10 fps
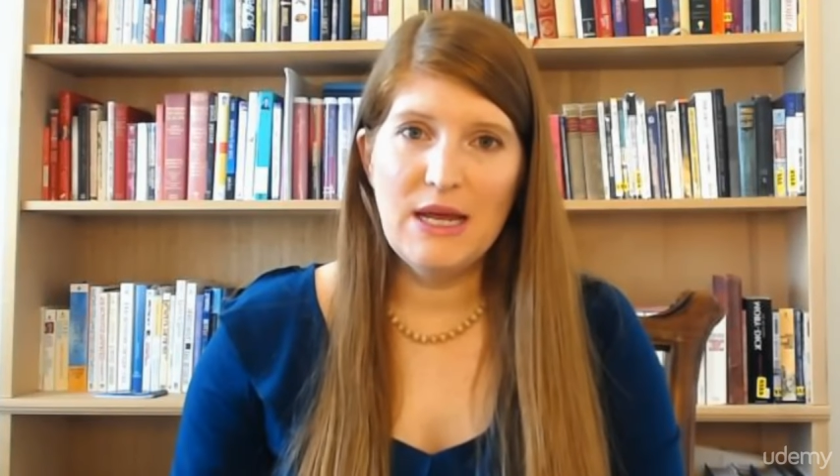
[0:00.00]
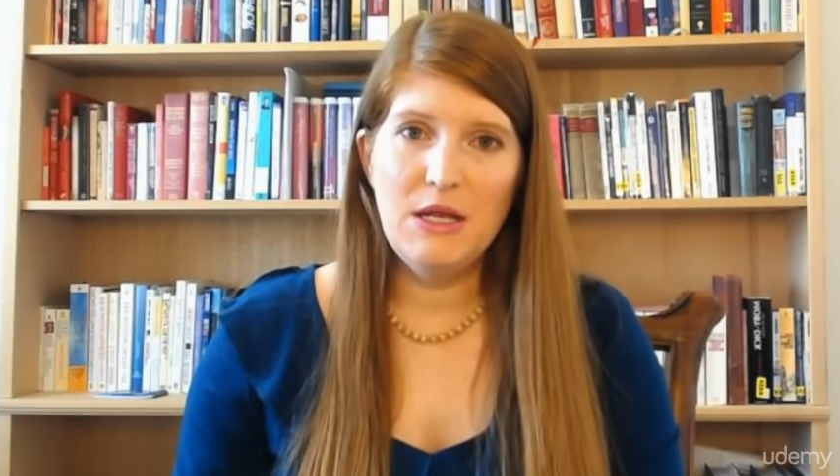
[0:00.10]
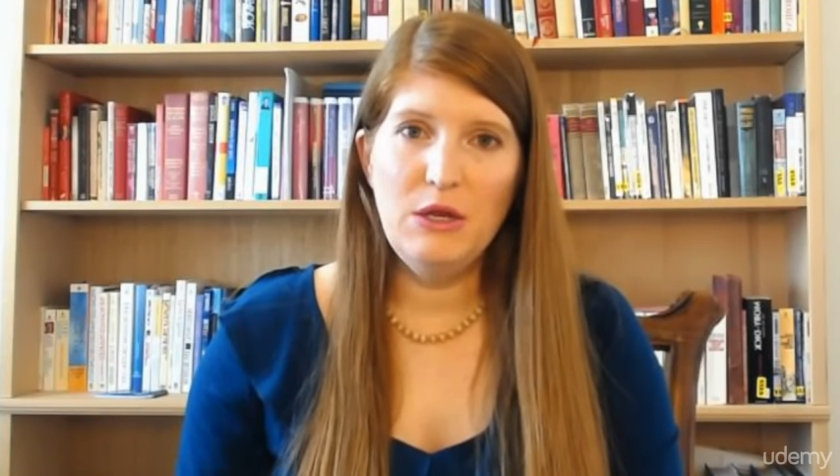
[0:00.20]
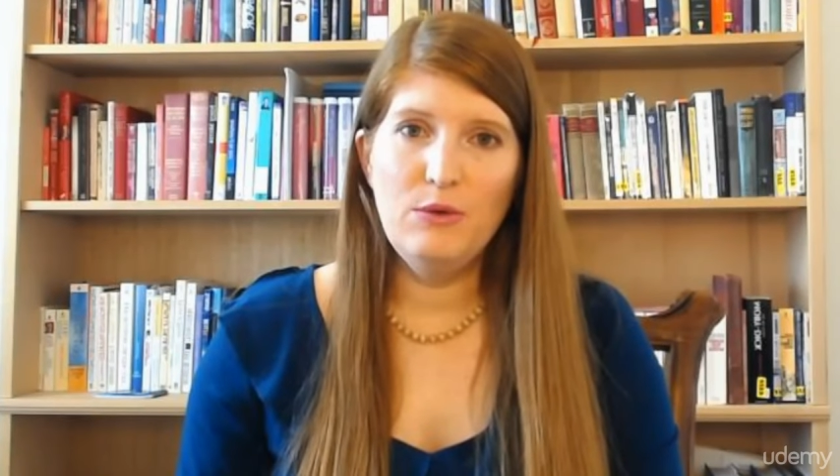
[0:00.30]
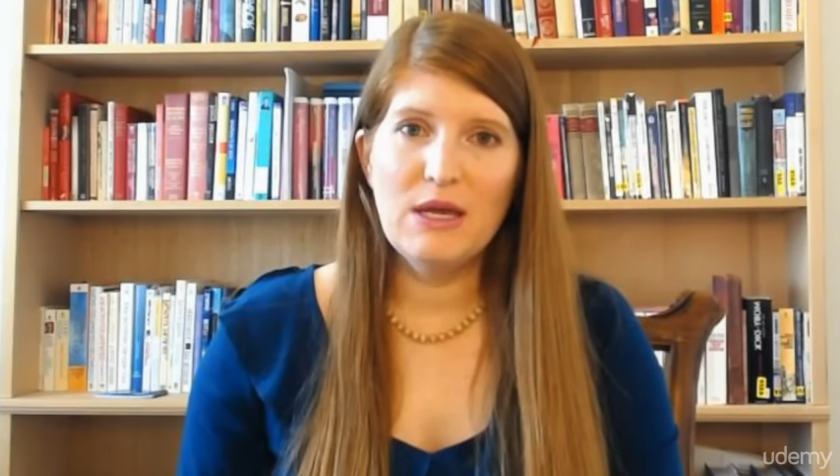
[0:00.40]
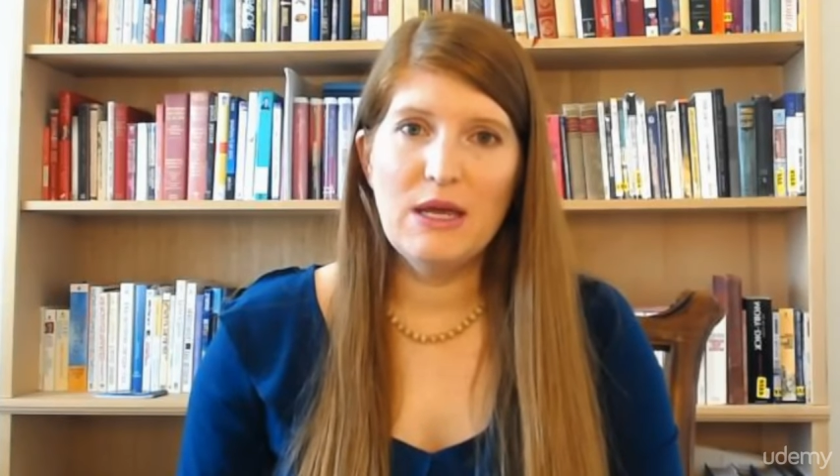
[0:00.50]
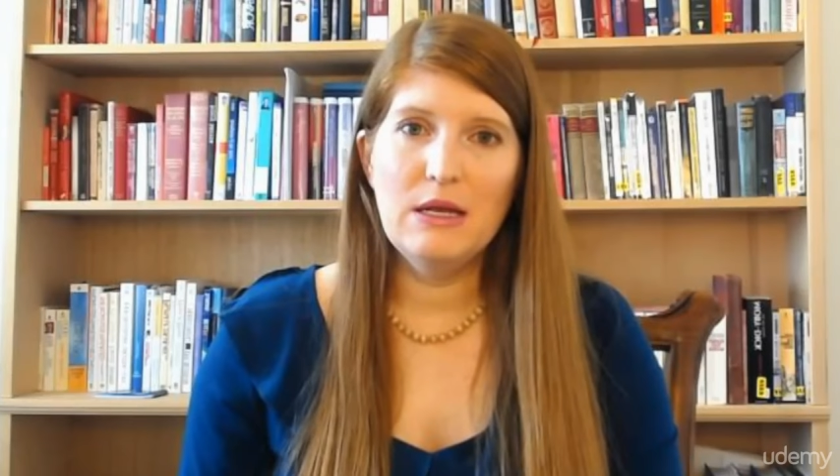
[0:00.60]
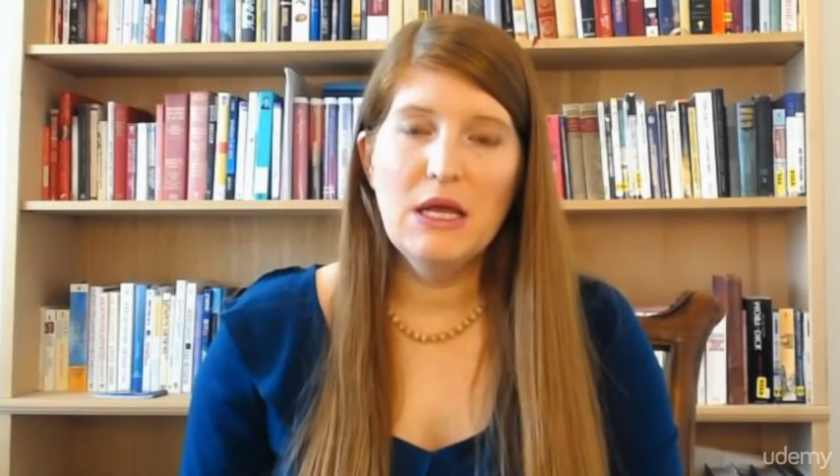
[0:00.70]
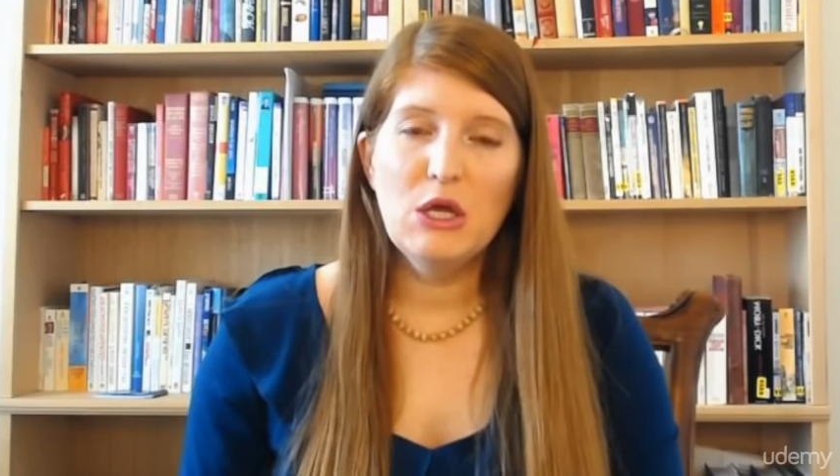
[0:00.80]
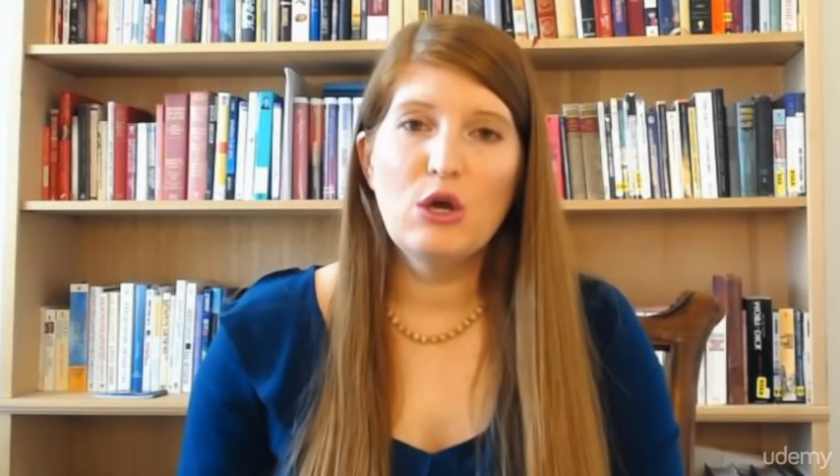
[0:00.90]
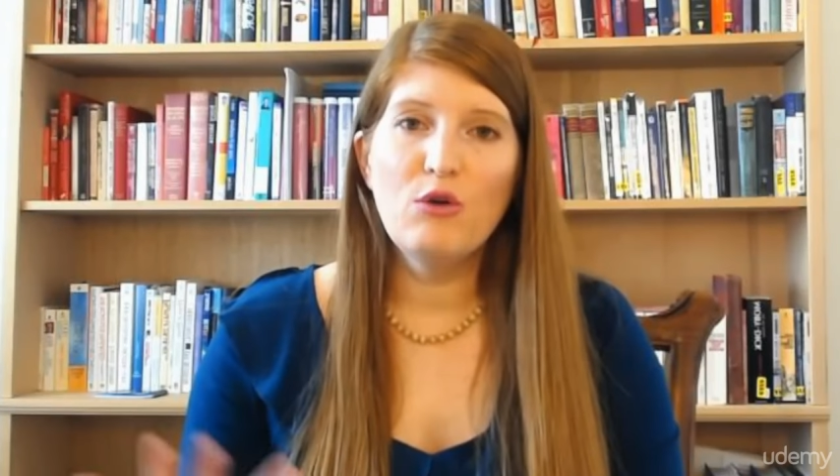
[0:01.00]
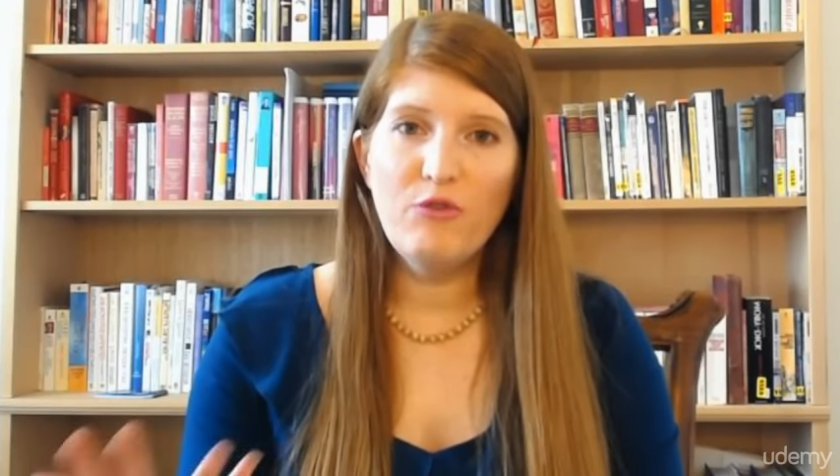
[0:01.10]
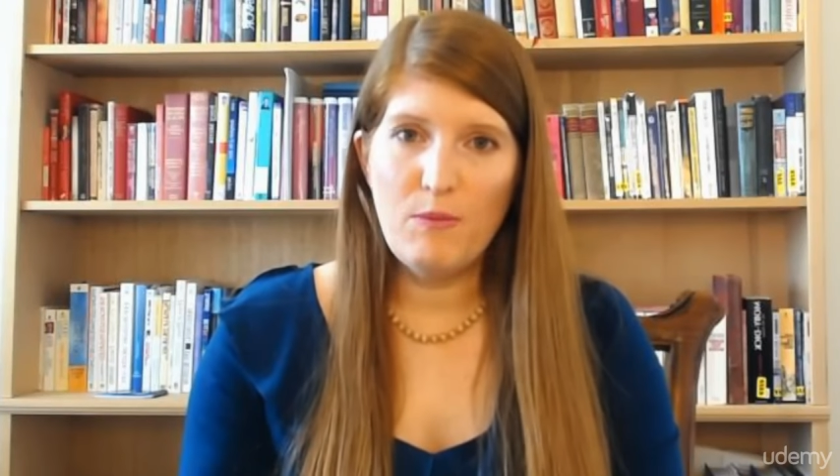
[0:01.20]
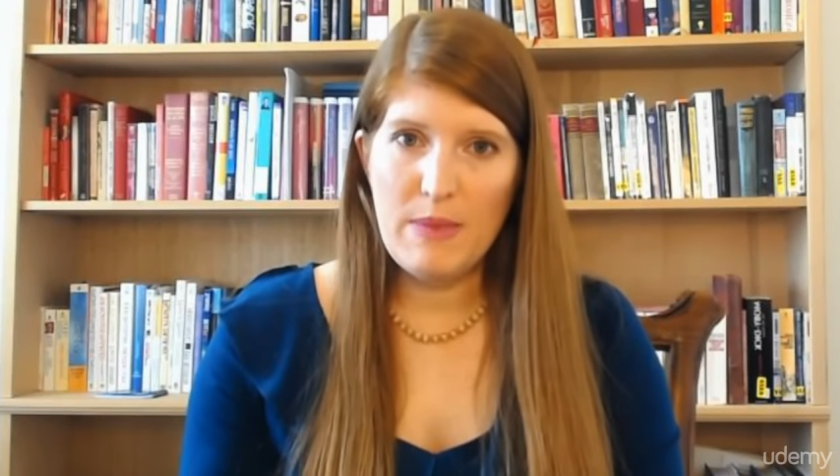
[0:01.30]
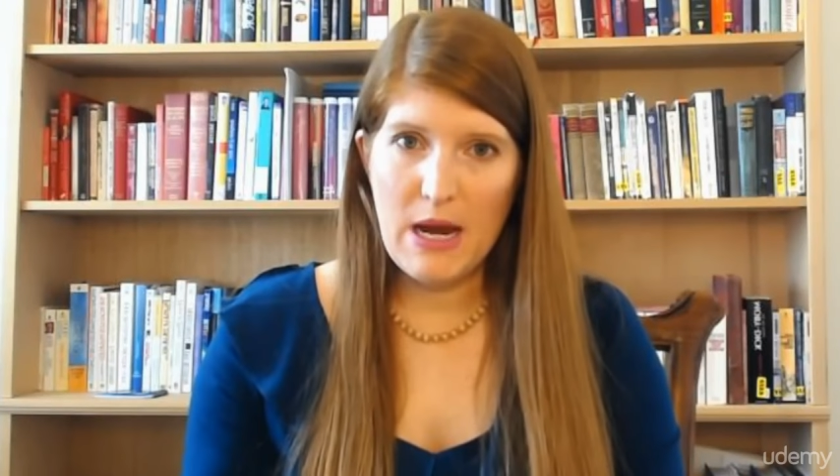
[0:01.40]
and you can go
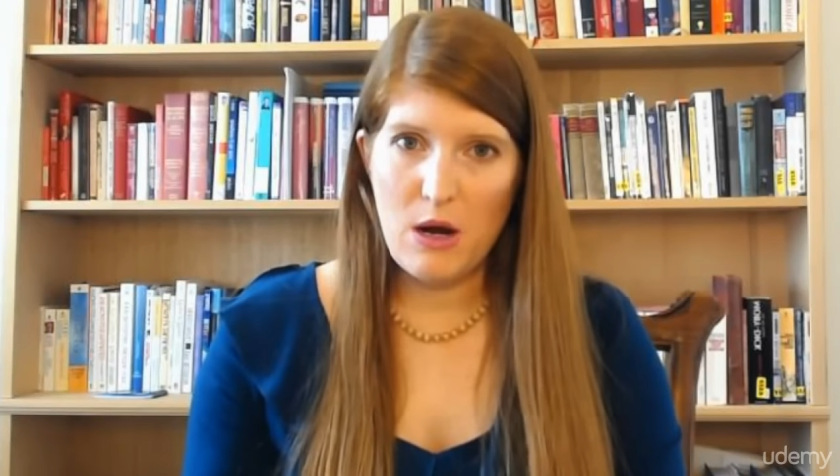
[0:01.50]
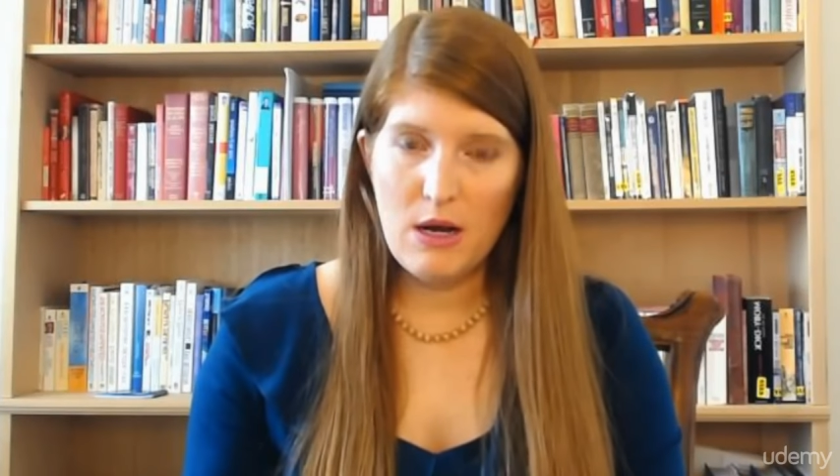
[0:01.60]
from there.